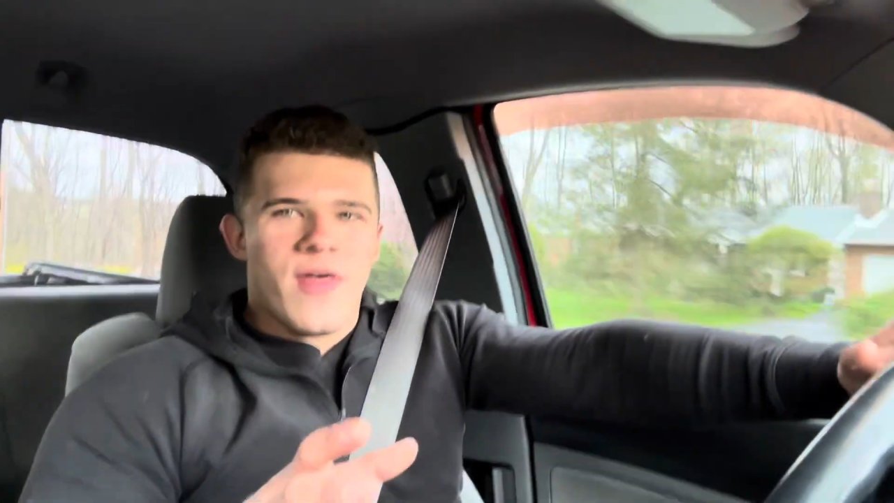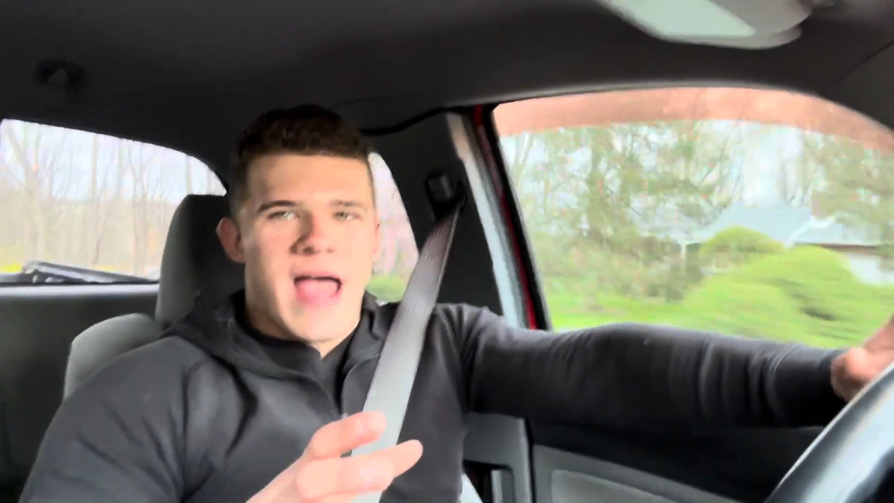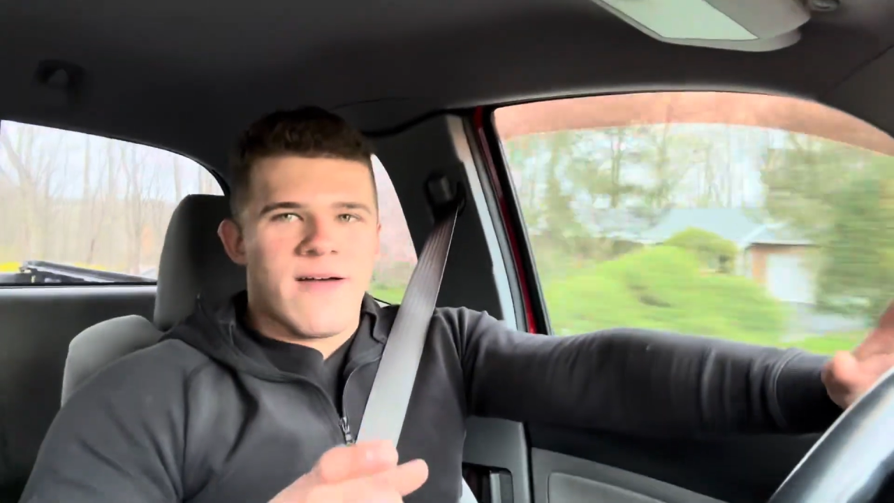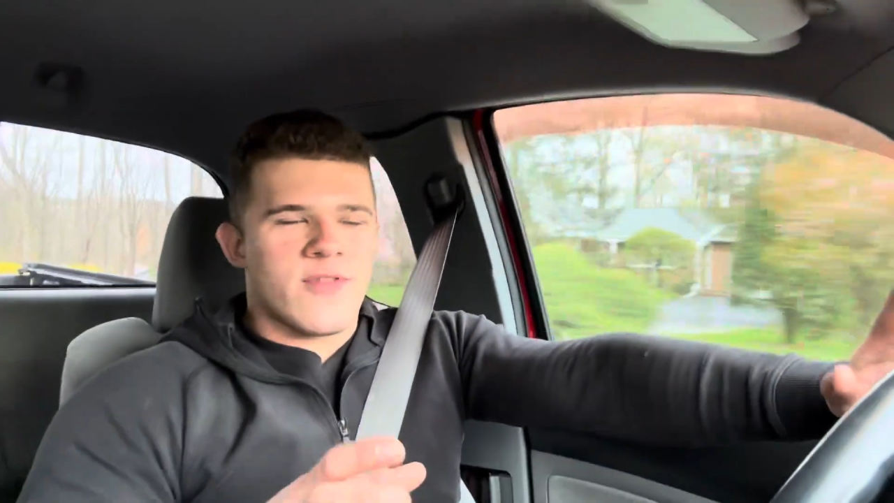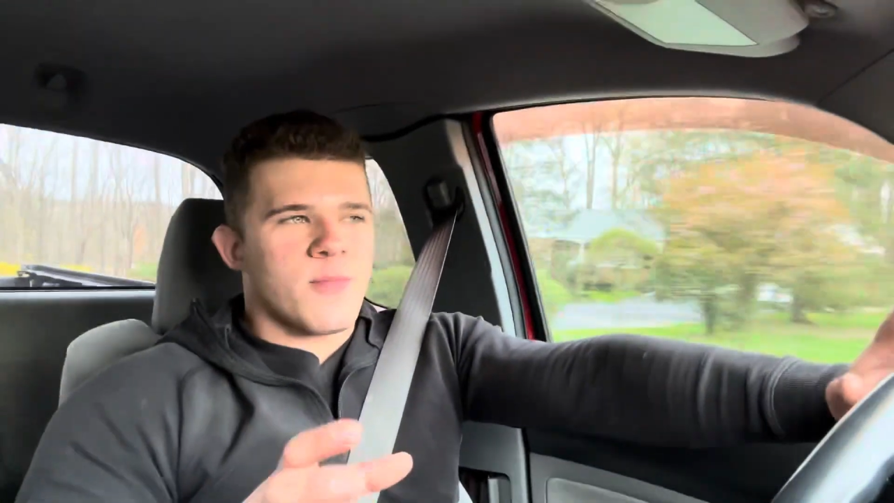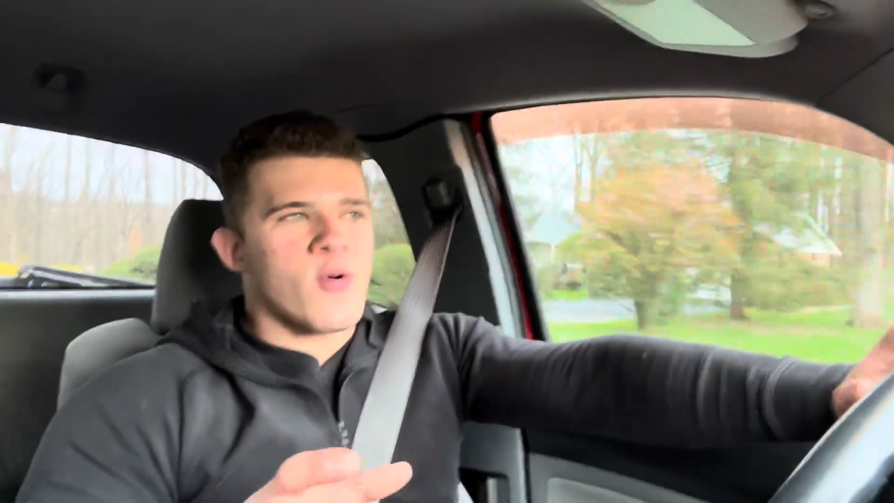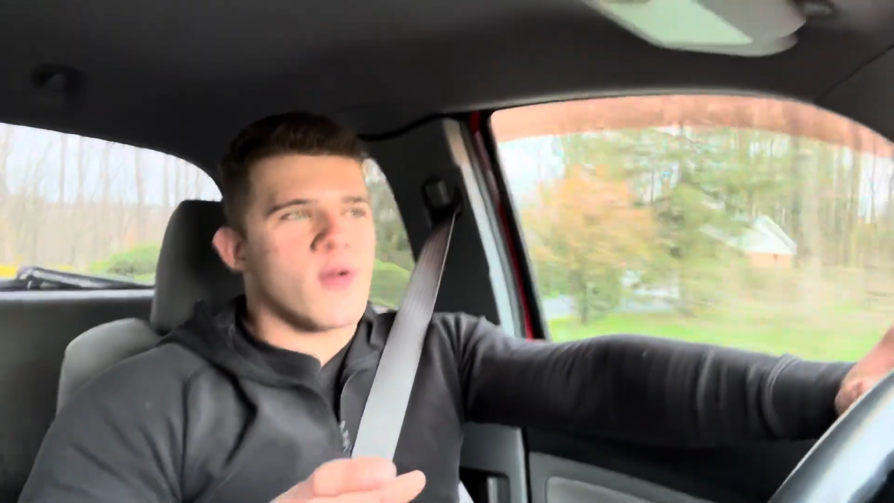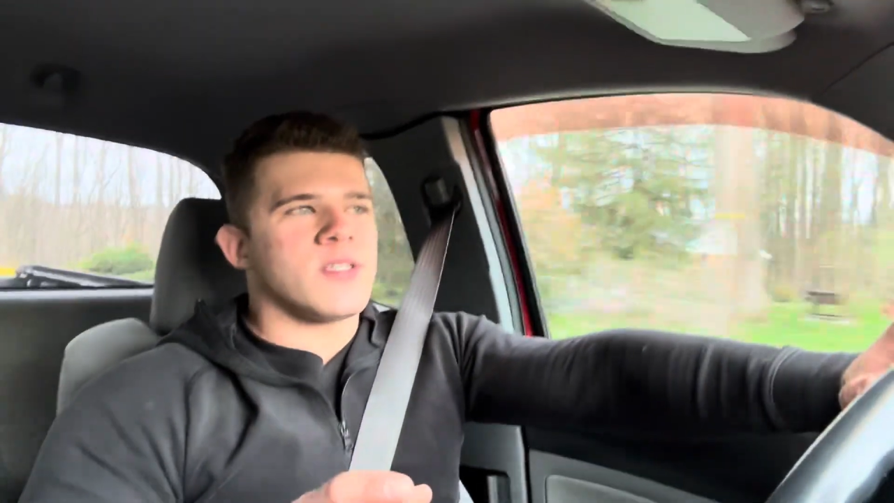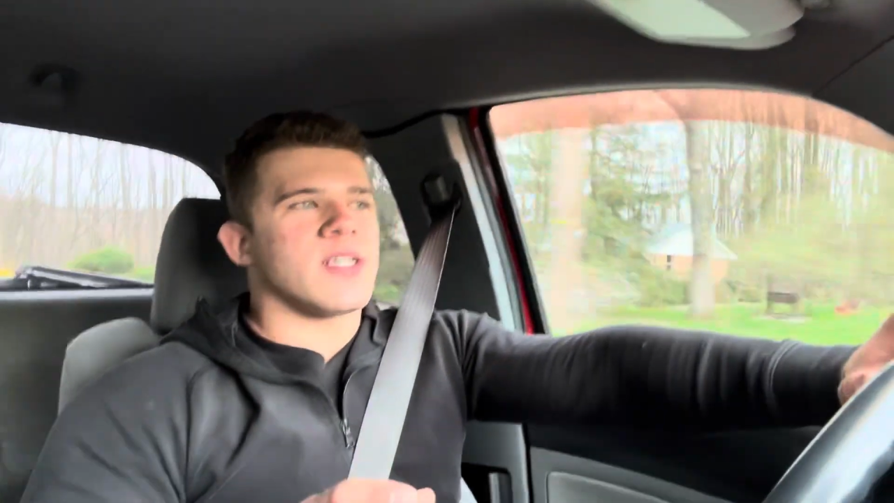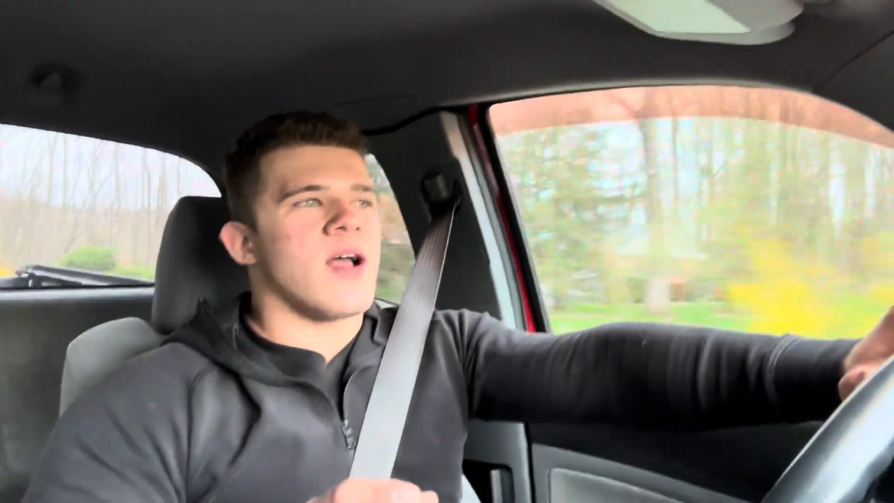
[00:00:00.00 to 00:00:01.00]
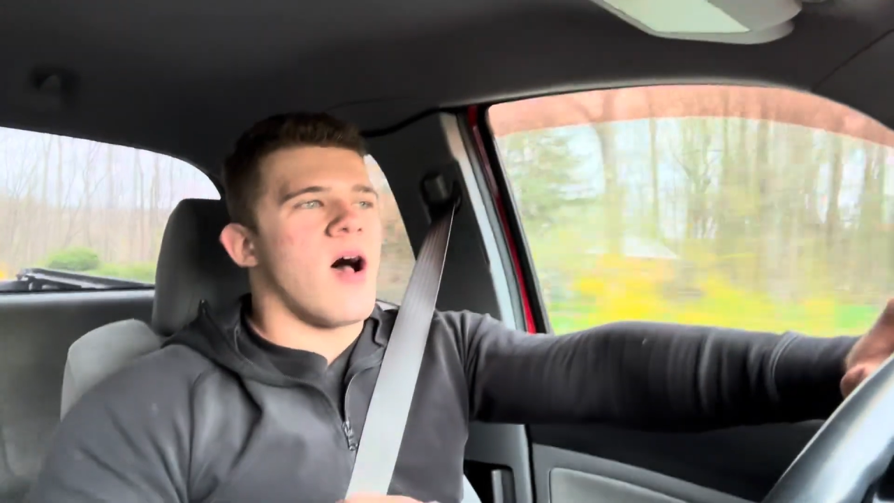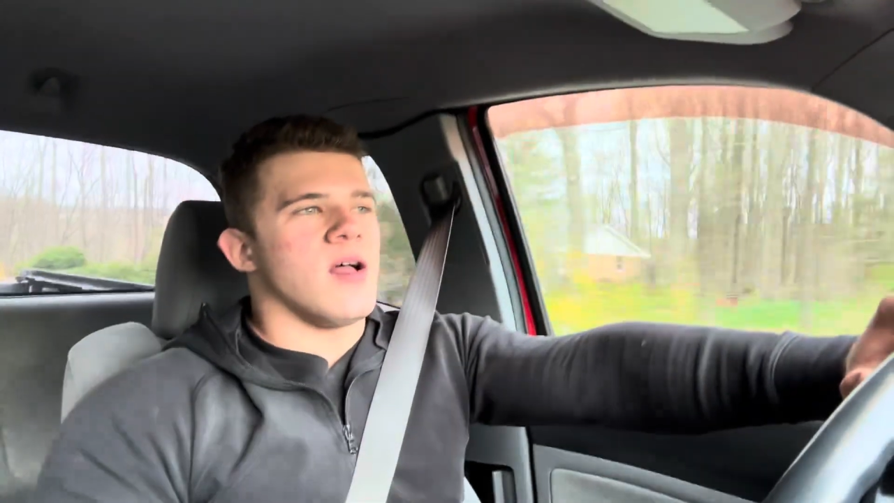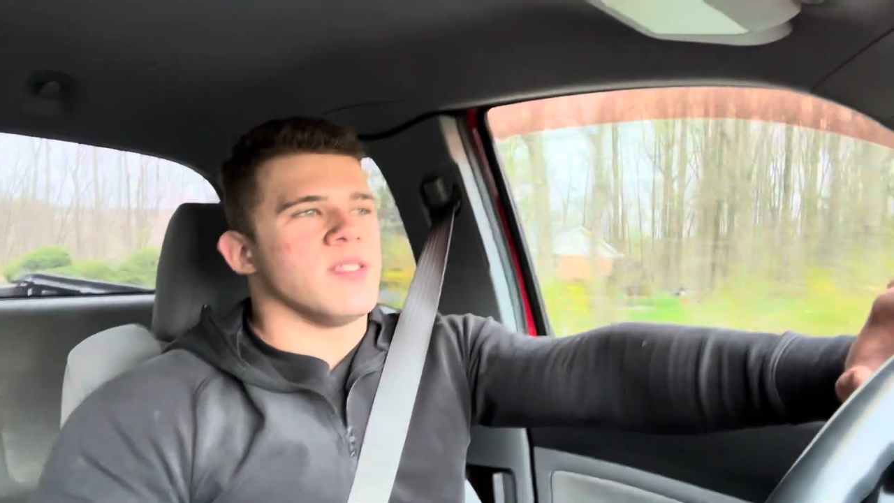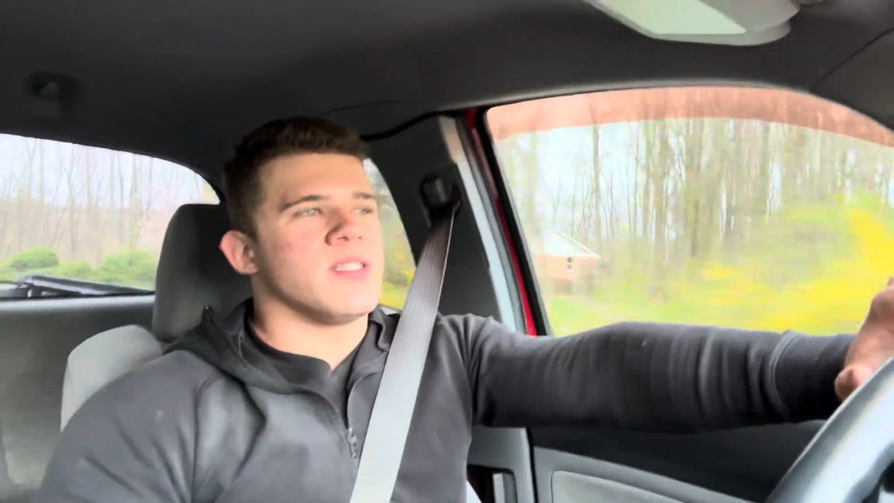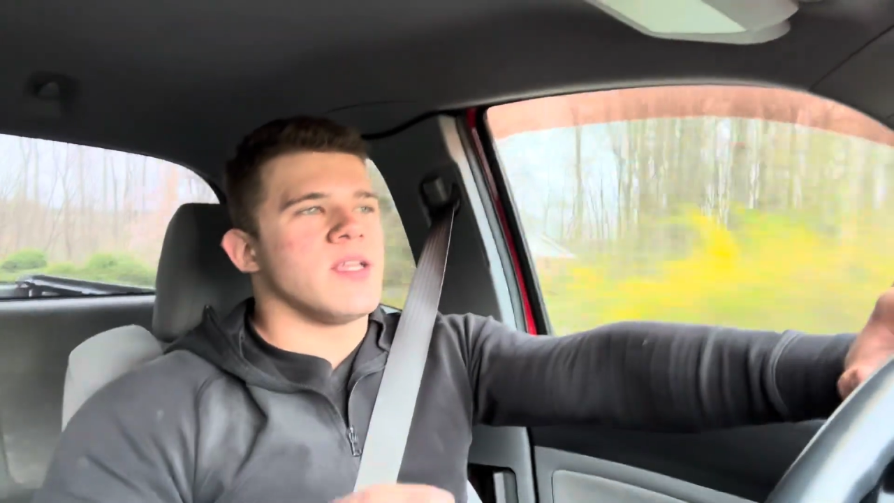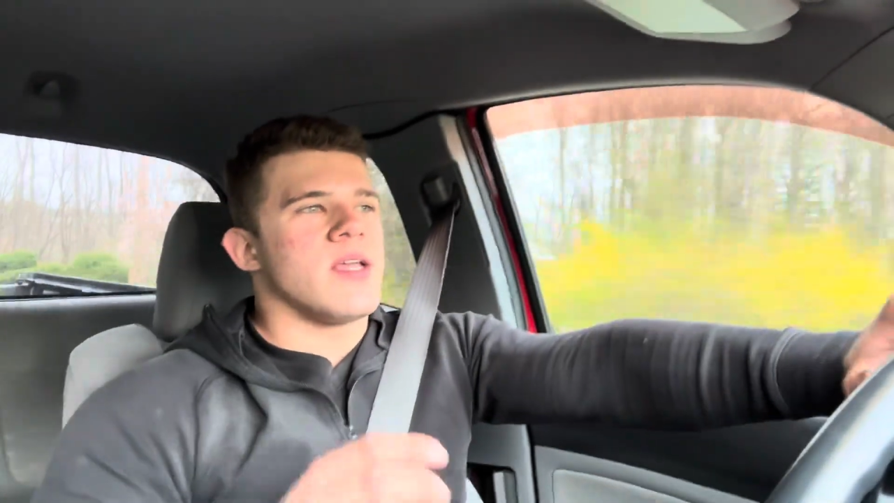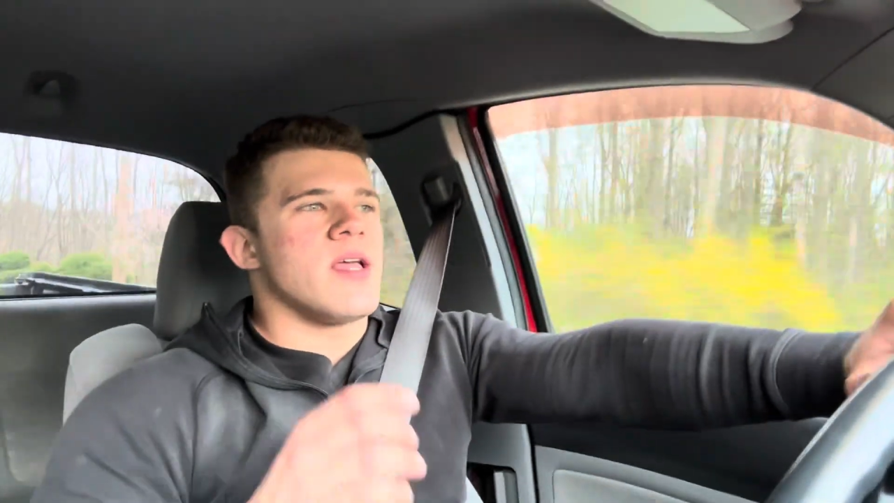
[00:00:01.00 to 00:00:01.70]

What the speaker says: have their pros and cons.